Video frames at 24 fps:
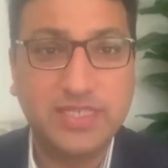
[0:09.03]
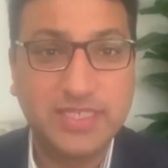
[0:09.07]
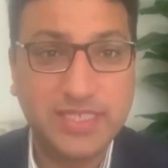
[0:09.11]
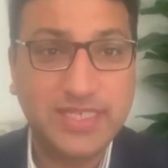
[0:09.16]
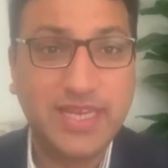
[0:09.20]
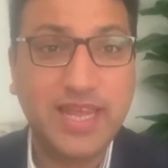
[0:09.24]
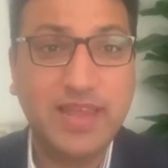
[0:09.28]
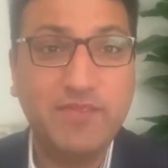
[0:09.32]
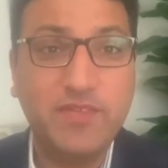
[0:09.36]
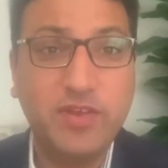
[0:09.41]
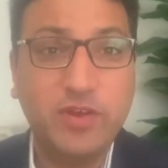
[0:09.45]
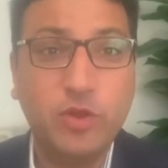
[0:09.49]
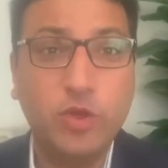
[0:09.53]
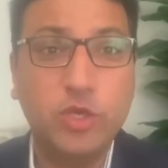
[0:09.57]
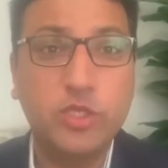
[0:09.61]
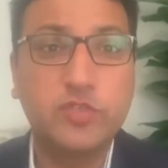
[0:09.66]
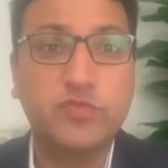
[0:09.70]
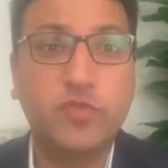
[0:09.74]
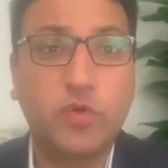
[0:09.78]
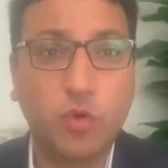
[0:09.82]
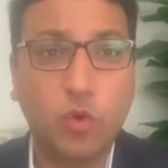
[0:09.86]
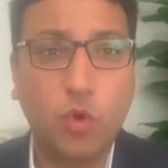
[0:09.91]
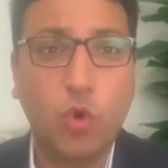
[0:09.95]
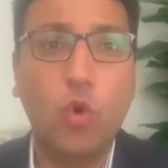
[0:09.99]
Today's video is
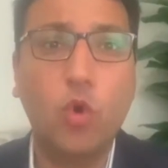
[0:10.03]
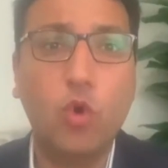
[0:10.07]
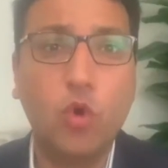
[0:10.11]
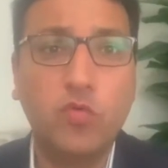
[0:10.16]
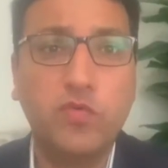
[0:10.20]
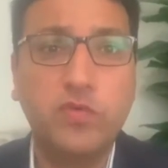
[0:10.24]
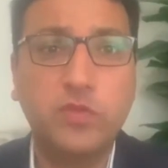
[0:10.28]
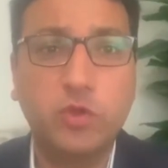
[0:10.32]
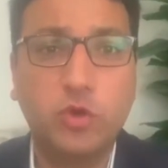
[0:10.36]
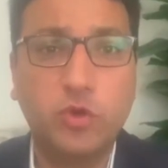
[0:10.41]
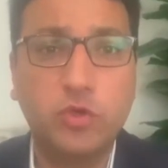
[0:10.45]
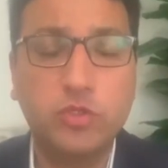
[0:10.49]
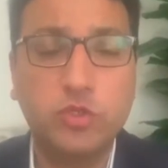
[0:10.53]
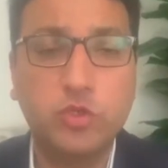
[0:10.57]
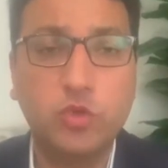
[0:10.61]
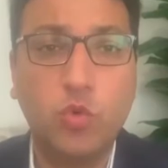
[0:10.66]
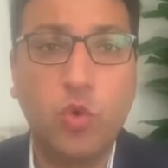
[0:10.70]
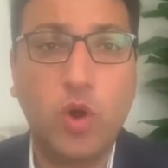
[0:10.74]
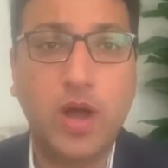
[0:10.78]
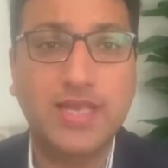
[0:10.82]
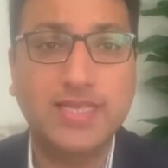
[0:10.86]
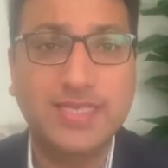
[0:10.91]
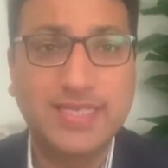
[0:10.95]
for all of those who are